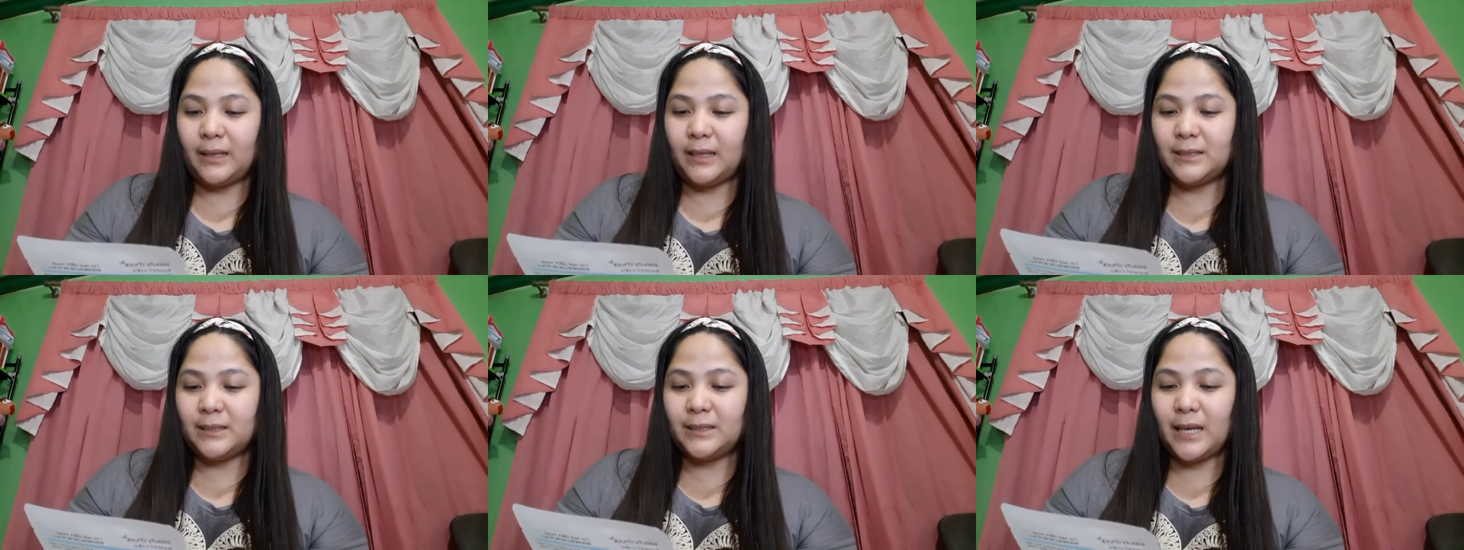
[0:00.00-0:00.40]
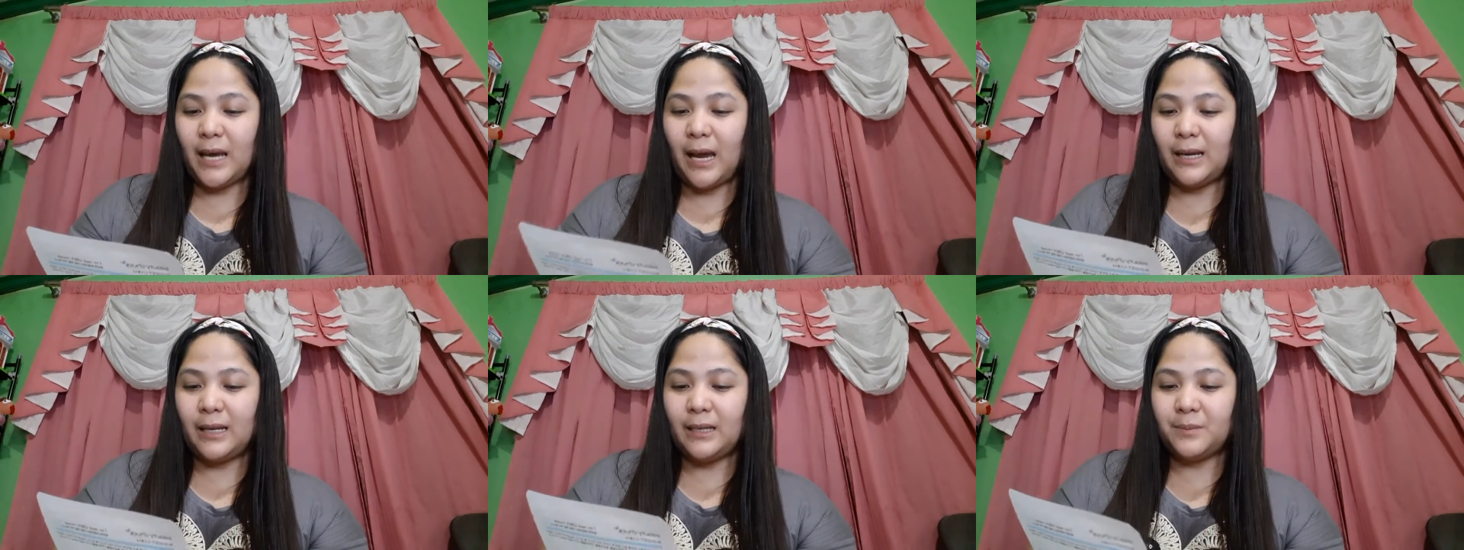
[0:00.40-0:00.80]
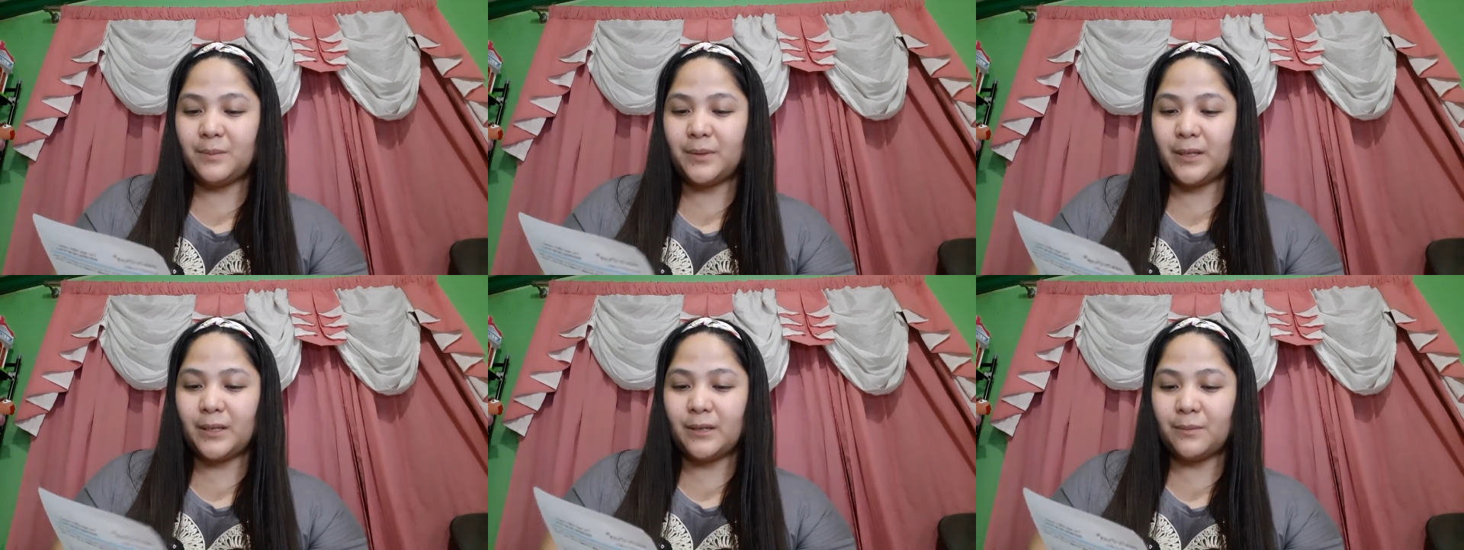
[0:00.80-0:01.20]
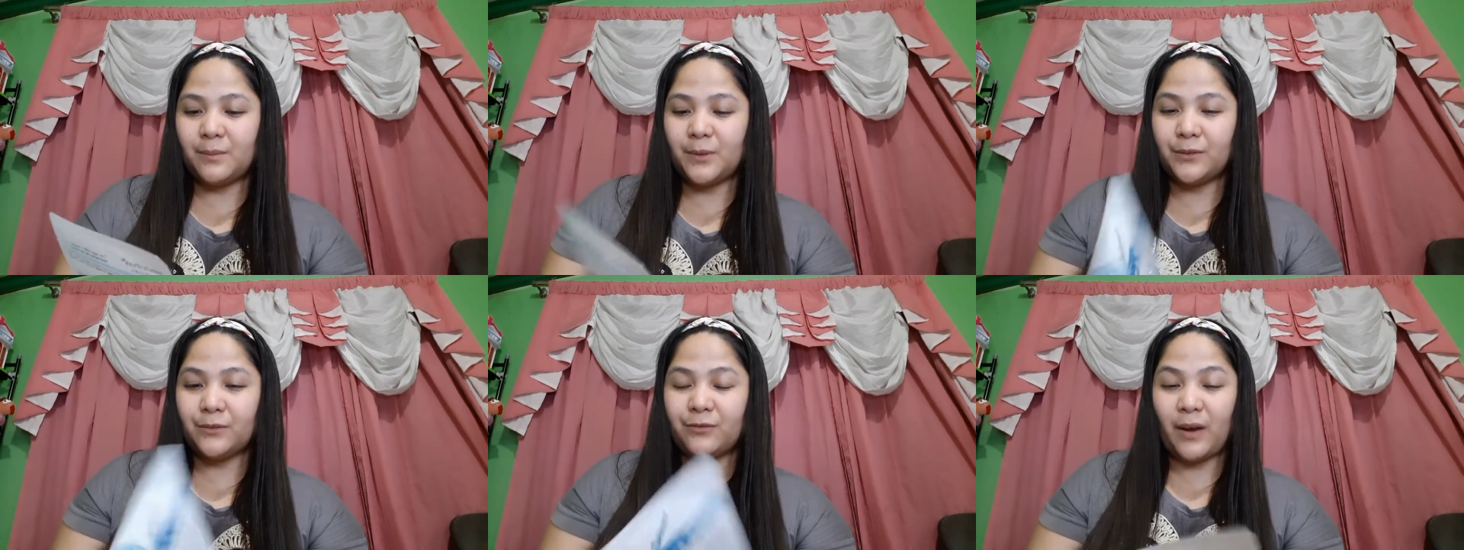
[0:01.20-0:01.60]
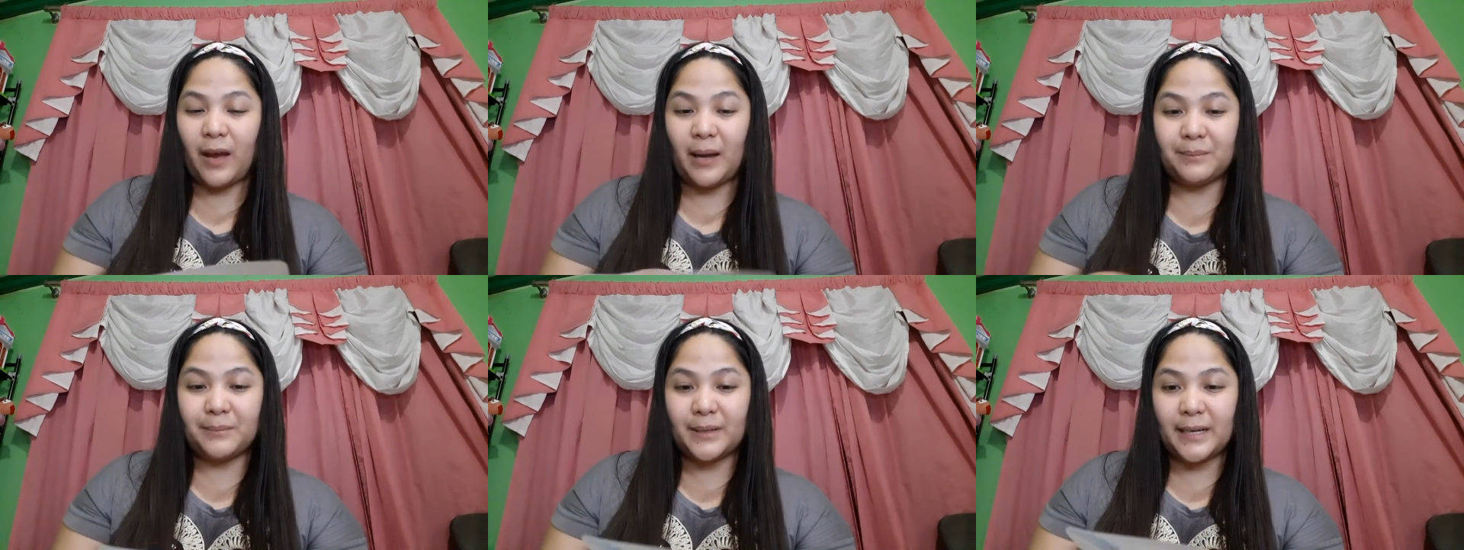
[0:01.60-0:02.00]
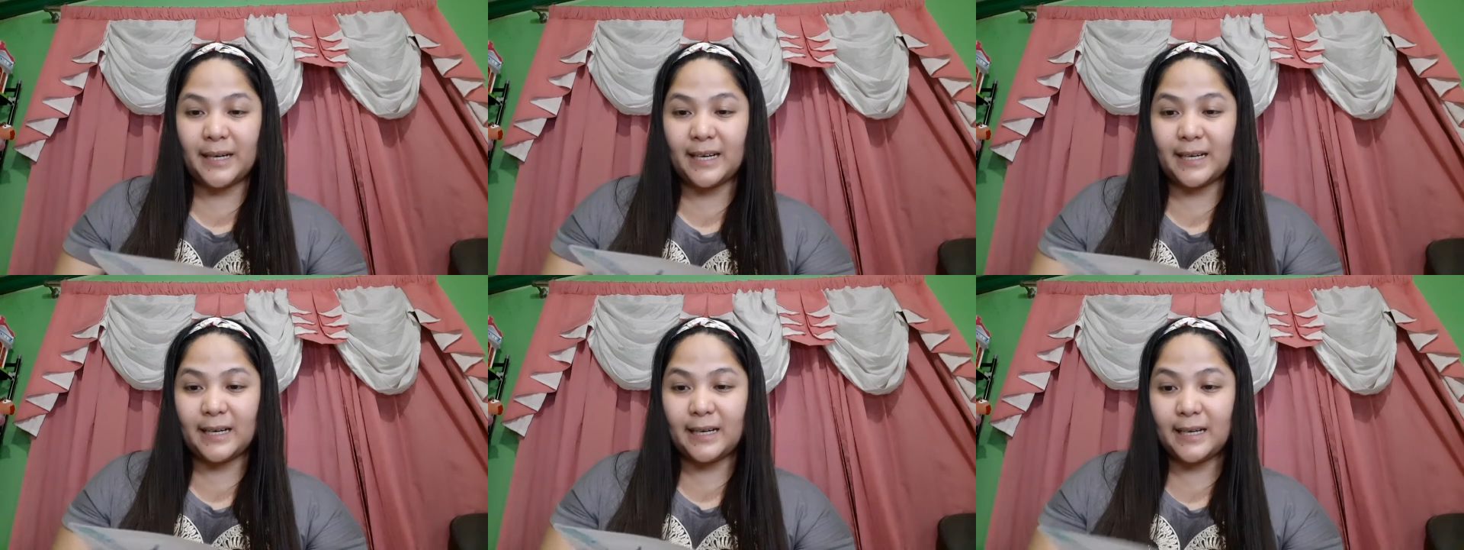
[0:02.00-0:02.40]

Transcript: it's highly breathable fabric.